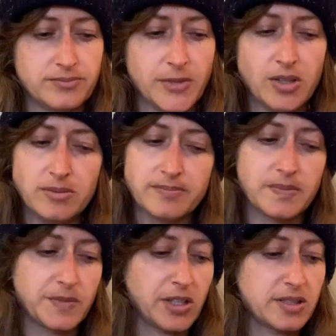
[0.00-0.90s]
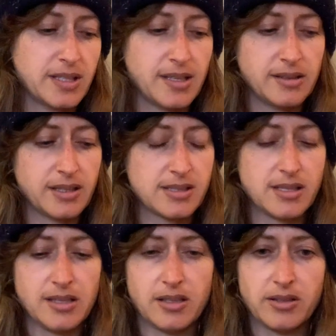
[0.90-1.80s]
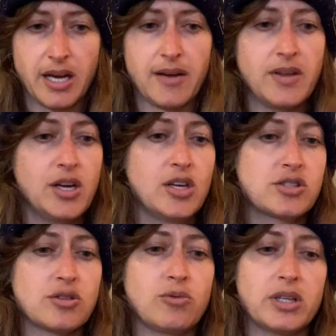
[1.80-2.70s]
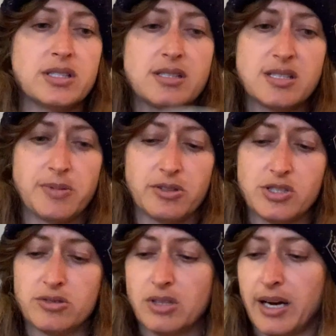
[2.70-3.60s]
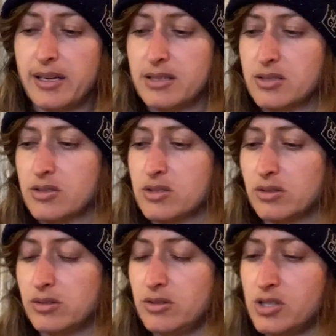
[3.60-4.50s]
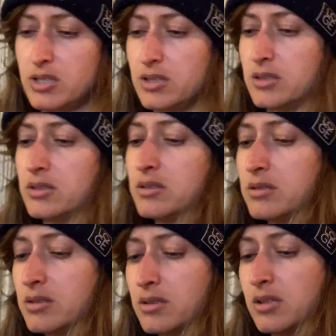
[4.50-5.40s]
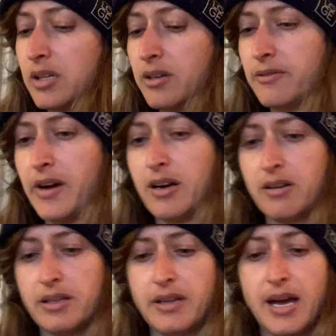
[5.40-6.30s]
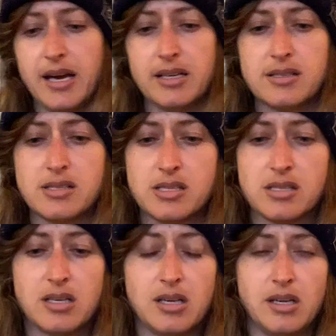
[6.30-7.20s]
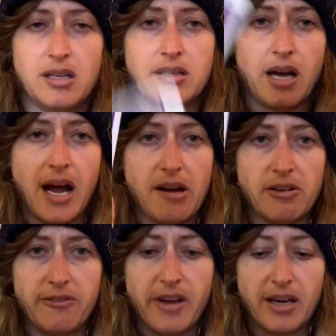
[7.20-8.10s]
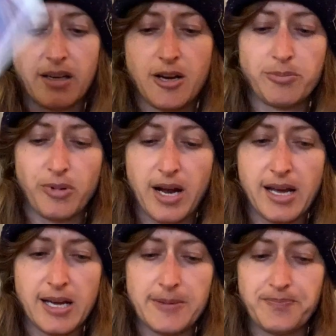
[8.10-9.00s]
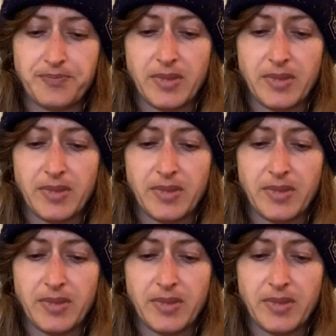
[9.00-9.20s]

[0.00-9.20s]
nope, they're saying that's it. Okay, so what is the spiritual guidance or solution? Clarifier on that. The Hierophant upright,